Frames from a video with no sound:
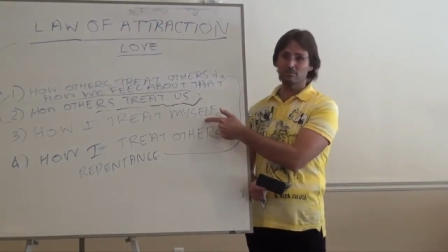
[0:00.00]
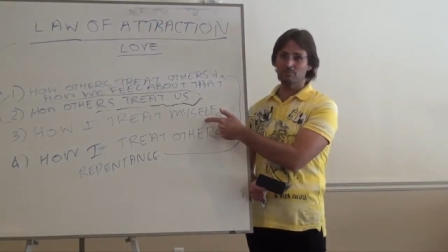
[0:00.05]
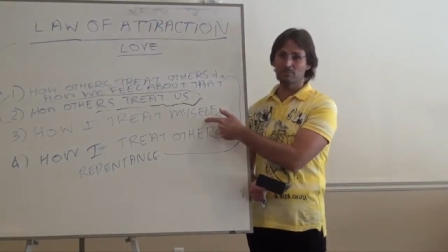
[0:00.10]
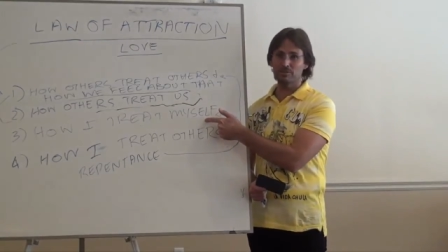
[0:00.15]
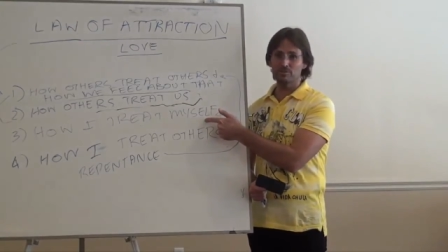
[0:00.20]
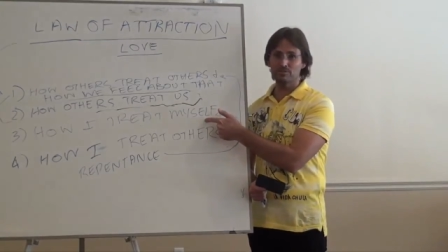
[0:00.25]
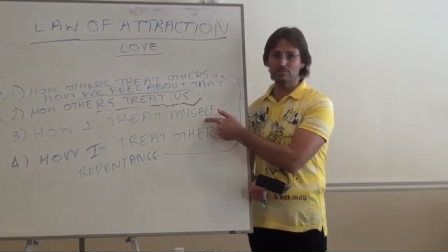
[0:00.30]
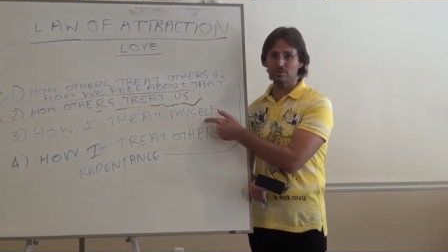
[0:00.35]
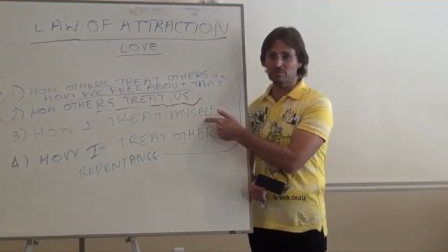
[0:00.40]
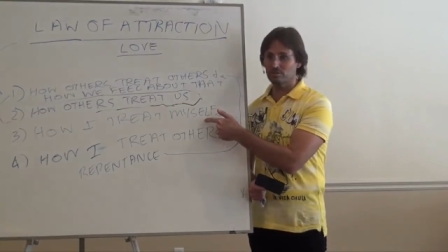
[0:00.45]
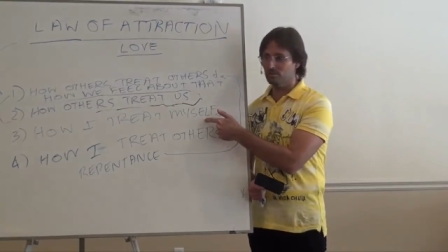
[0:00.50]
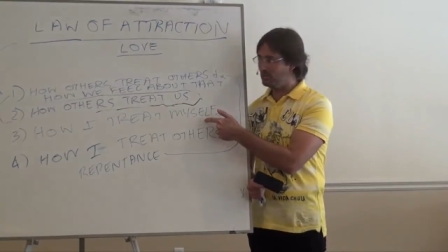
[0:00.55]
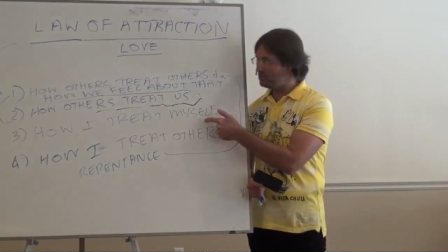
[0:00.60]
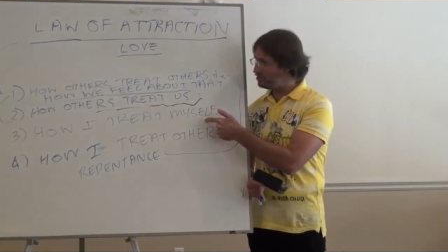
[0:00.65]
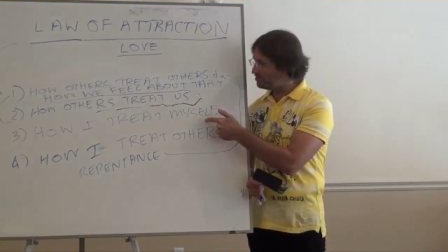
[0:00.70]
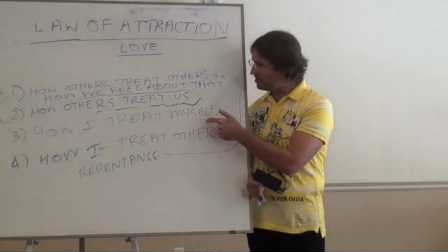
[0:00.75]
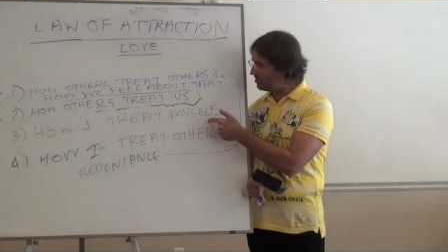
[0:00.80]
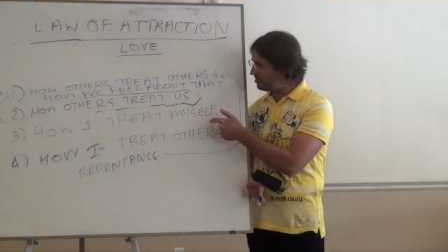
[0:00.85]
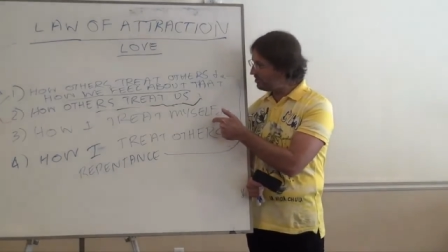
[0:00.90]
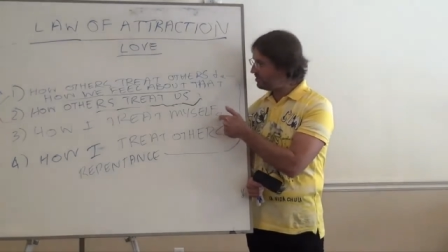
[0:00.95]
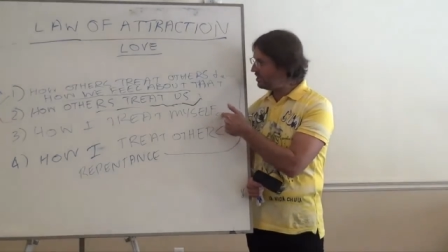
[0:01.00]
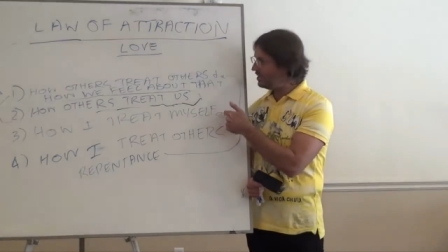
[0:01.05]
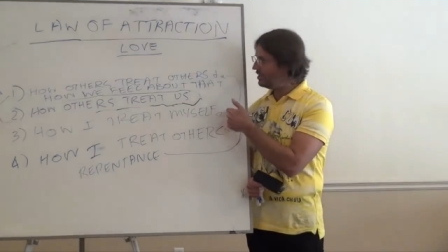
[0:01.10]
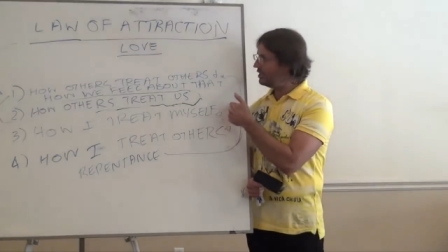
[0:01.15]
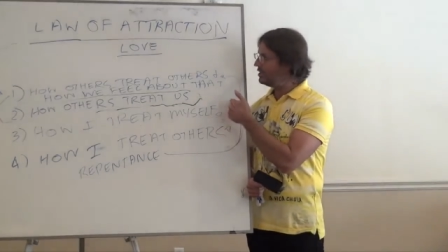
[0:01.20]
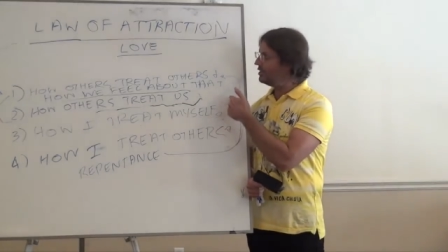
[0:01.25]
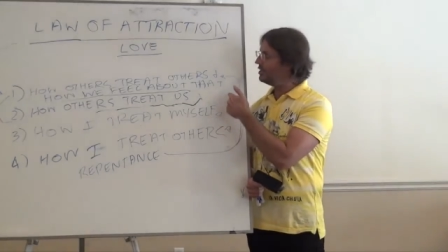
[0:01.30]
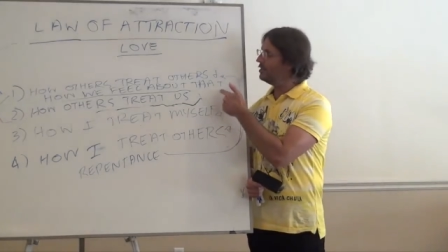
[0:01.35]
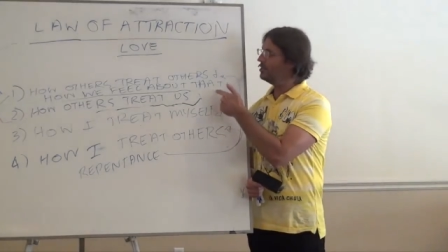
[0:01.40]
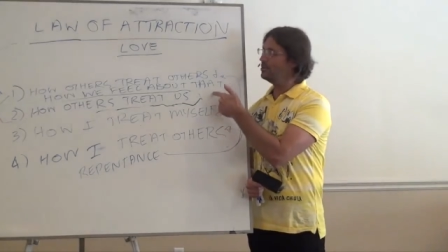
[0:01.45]
Which will also
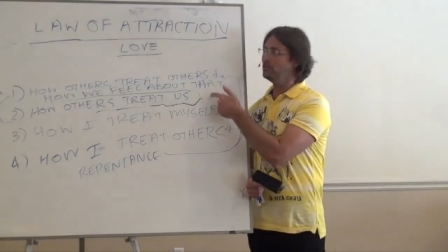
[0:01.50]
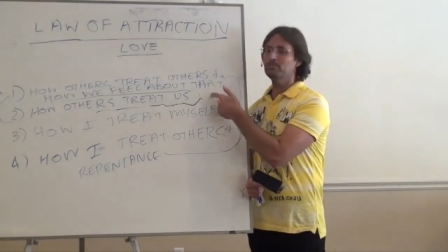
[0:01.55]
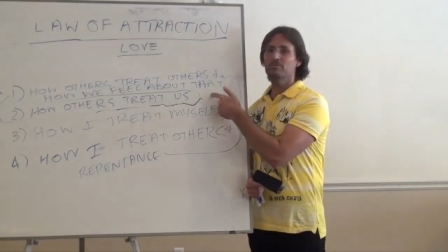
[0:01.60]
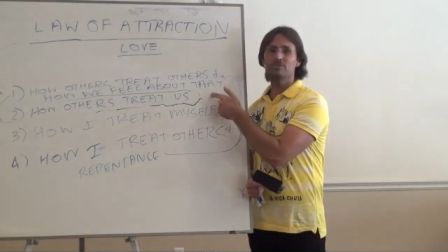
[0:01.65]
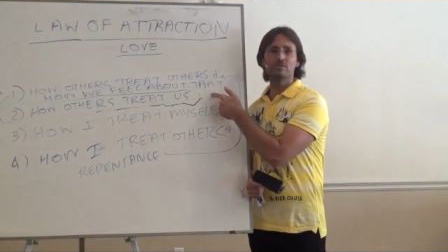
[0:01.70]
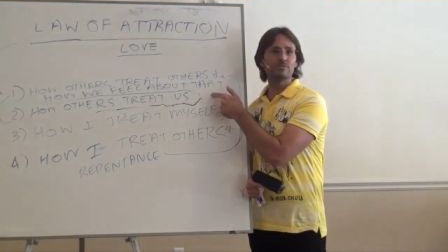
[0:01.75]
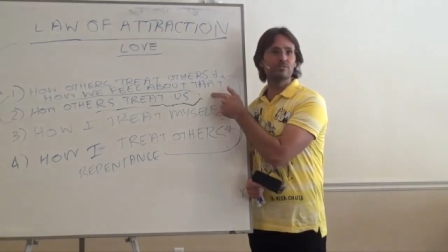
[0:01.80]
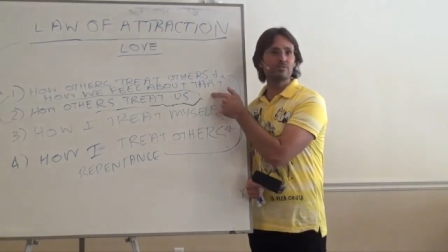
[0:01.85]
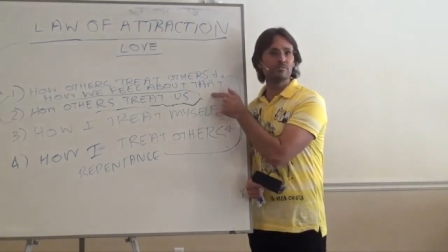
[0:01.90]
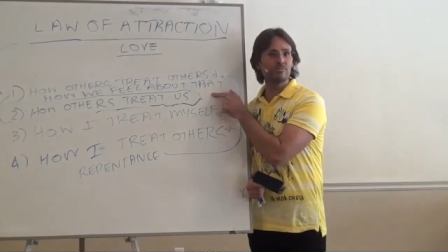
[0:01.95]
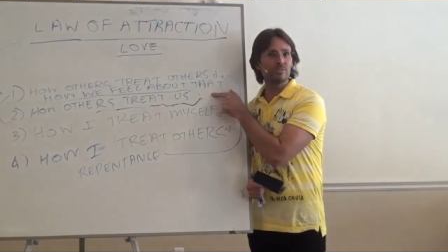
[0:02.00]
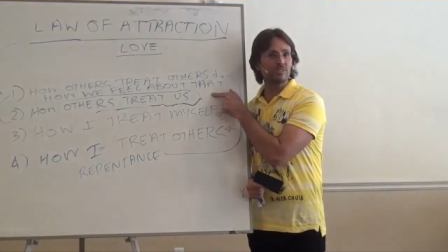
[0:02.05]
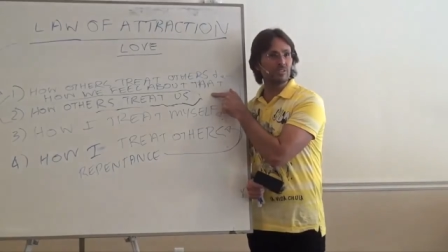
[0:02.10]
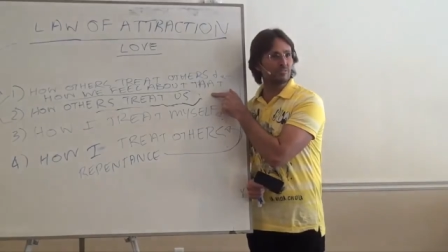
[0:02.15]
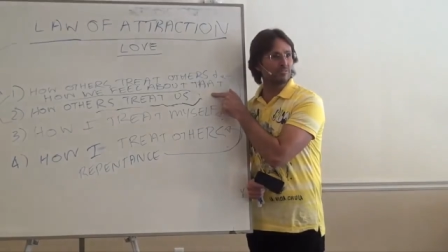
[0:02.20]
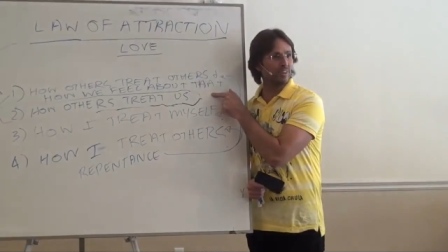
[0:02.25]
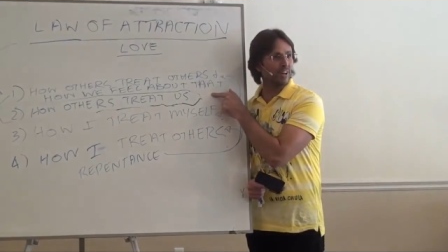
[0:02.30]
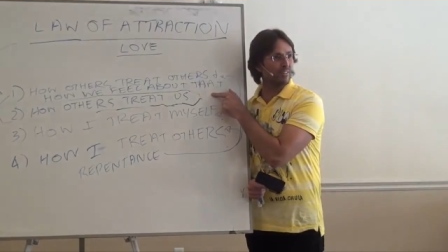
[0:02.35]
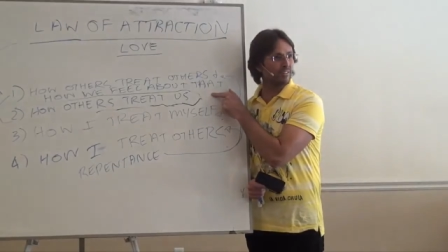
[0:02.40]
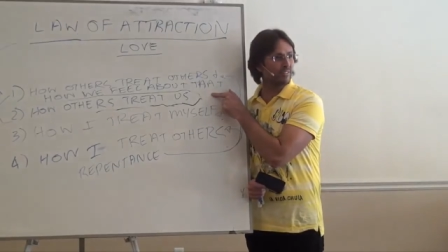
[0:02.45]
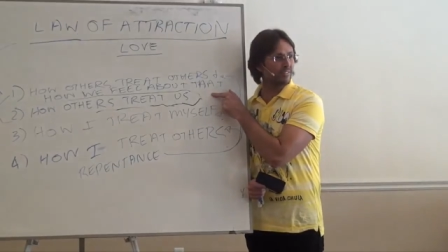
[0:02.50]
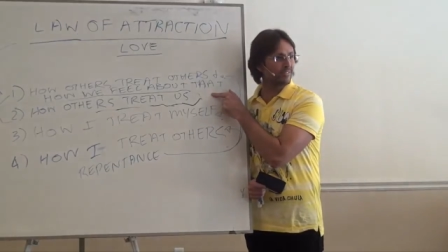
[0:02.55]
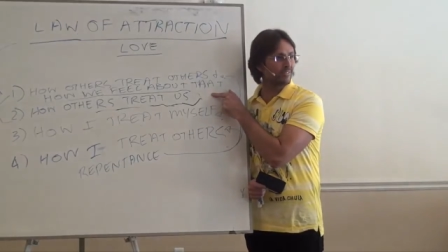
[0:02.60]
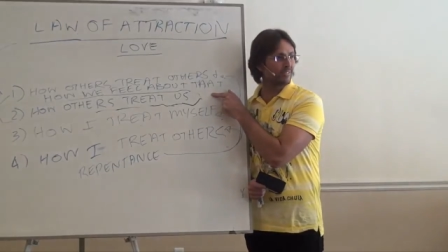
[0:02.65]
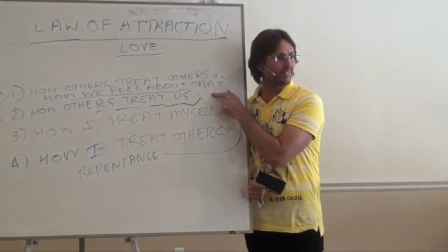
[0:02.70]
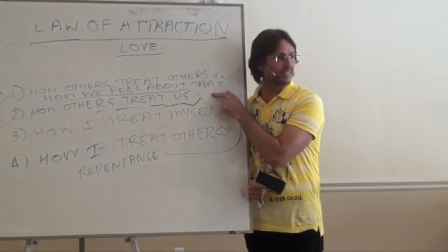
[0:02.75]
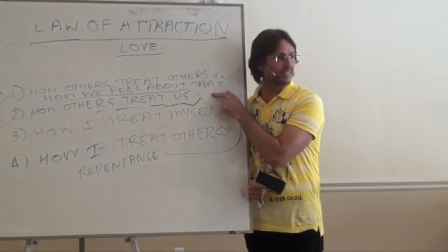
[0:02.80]
help you to forgive others.